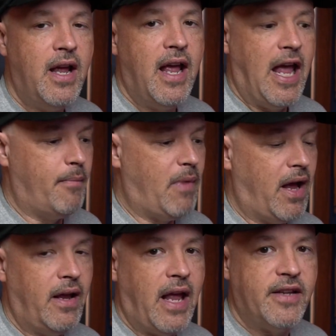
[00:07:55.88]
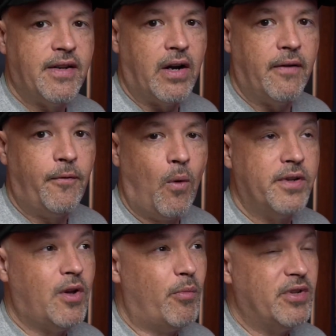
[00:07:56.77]
and my A7R
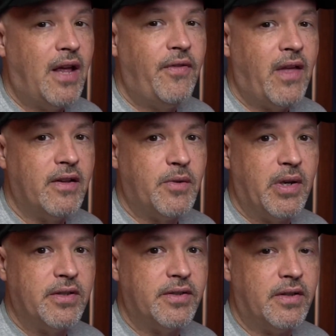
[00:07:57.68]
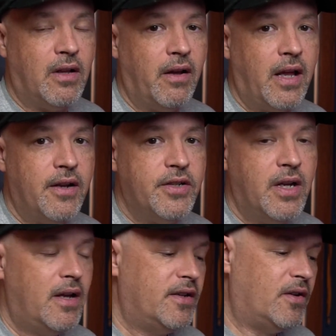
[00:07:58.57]
4 is almost 10,000 pixels on the long edge.
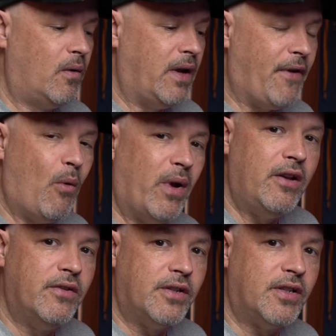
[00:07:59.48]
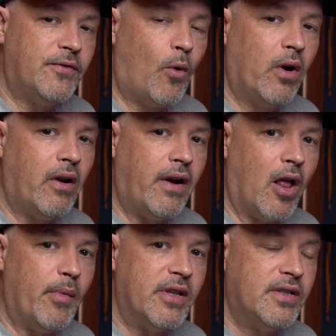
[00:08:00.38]
So if I want this as foreground
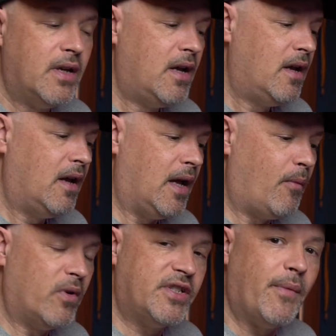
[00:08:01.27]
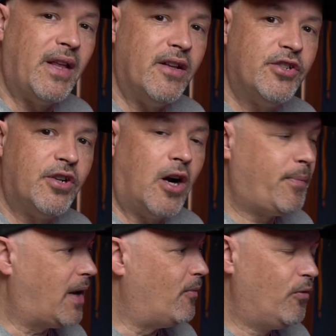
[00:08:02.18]
elements or something at
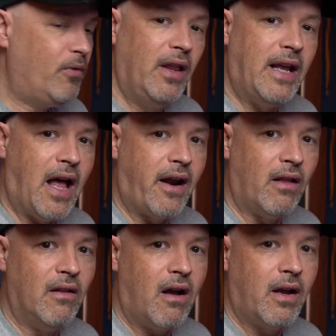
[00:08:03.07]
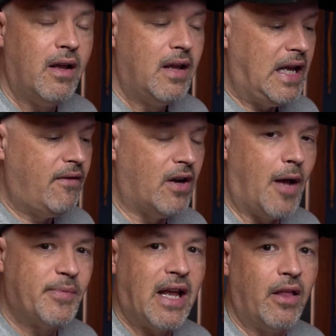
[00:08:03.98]
sharp, I'm really out of luck. Even
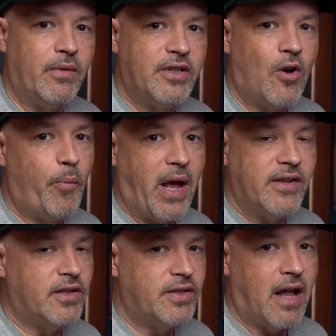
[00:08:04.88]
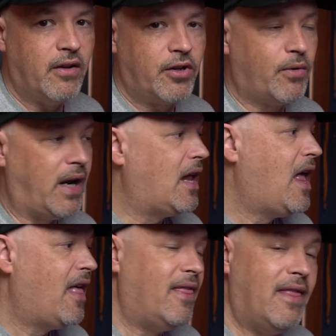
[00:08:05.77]
upscaling with Topaz has not looked great.
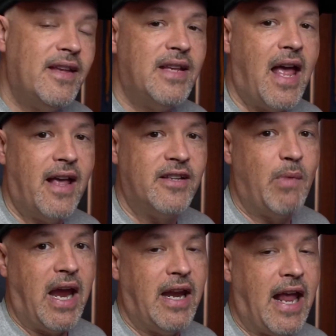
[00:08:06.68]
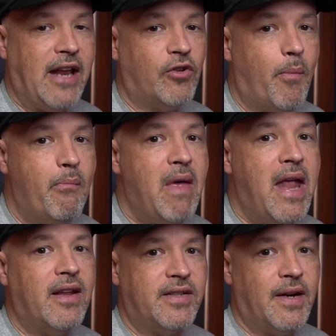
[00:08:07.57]
This has made a
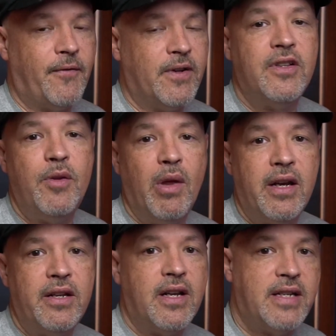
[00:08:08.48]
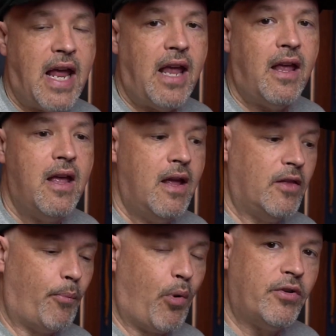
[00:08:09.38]
tremendous difference in the ability to take
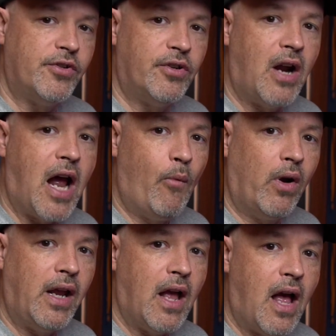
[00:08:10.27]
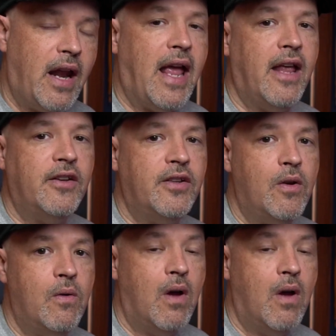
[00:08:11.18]
the portraiture I'm working on and to